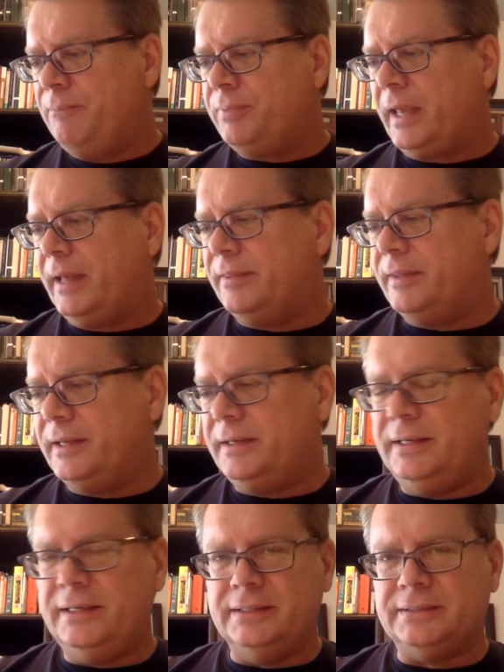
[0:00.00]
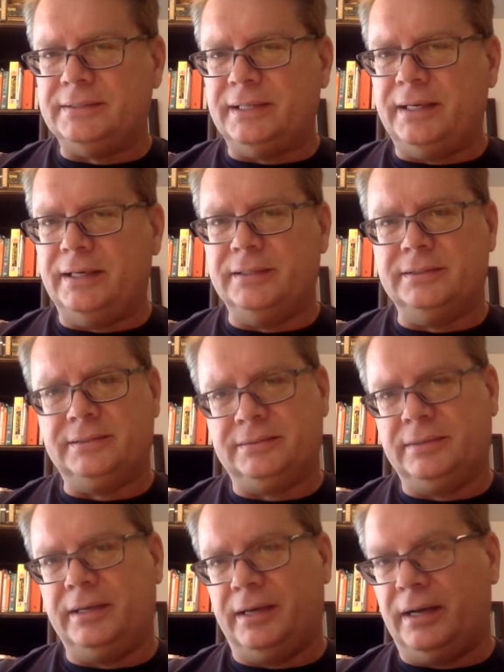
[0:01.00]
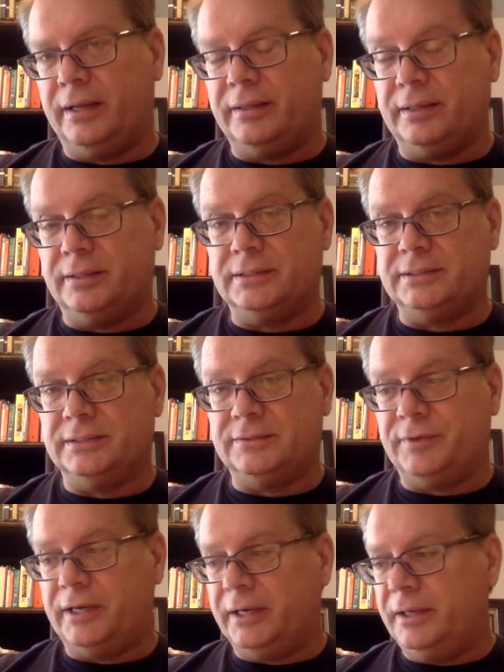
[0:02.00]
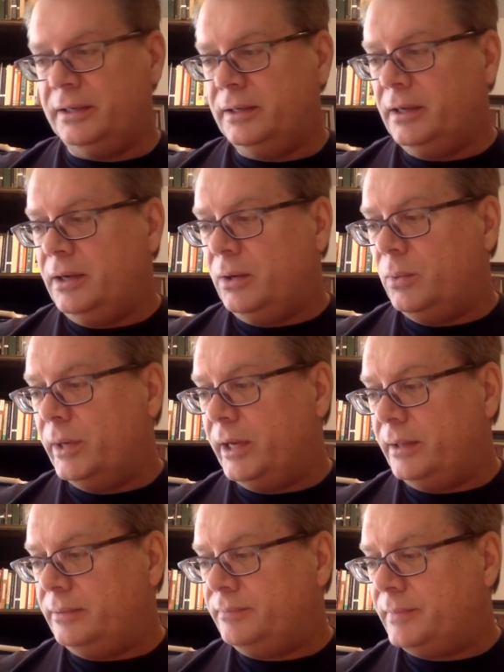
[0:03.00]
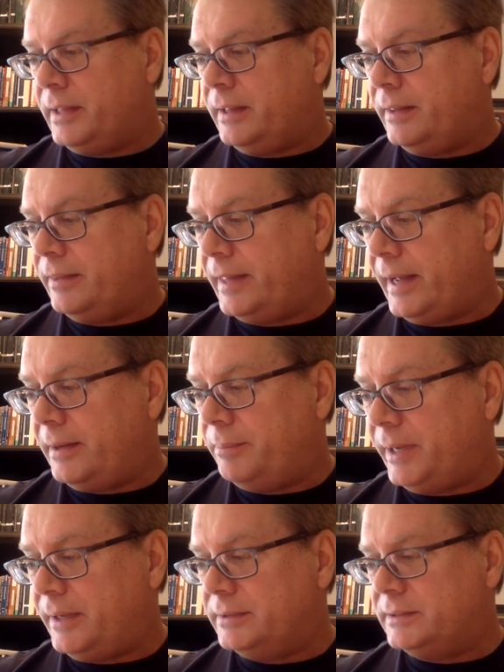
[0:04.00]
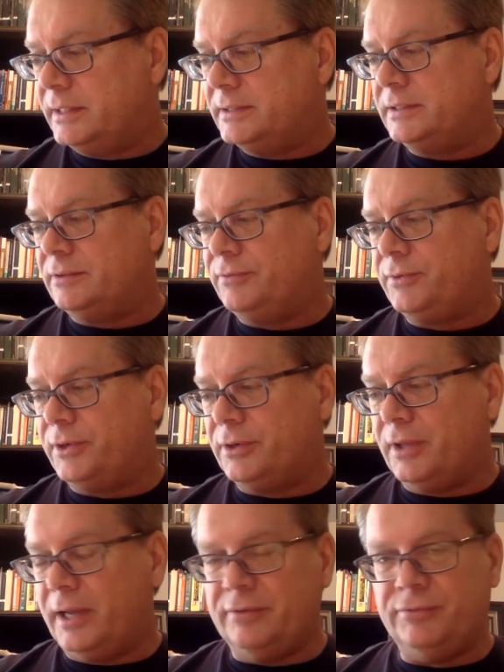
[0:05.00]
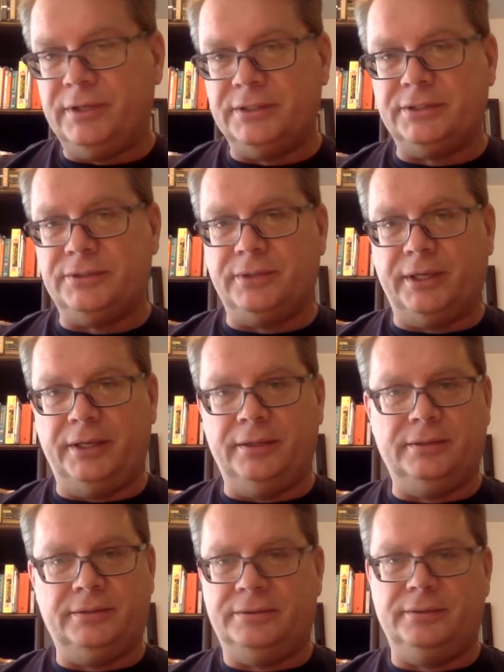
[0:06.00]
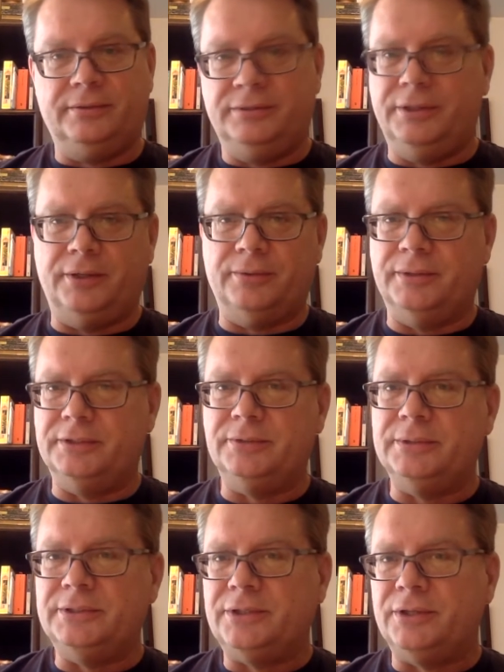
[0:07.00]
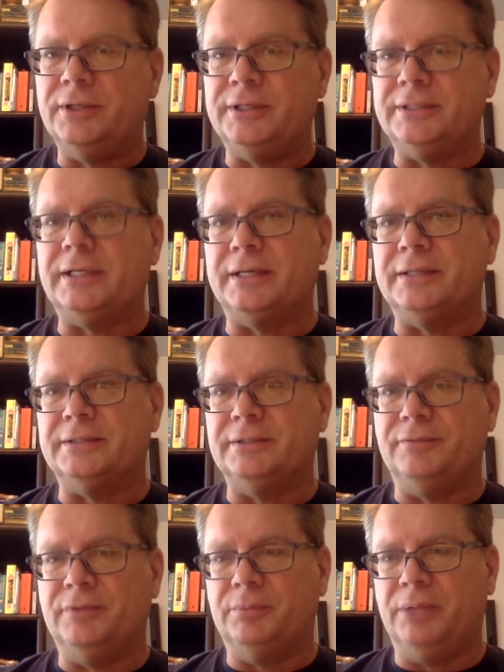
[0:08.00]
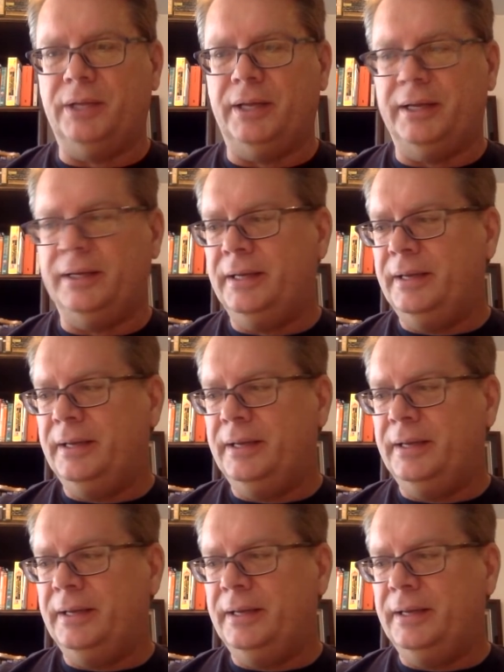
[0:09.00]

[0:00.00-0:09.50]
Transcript: and then he says, and I think this is funny, well, that about does it for your life history. This was 30 seconds of the play.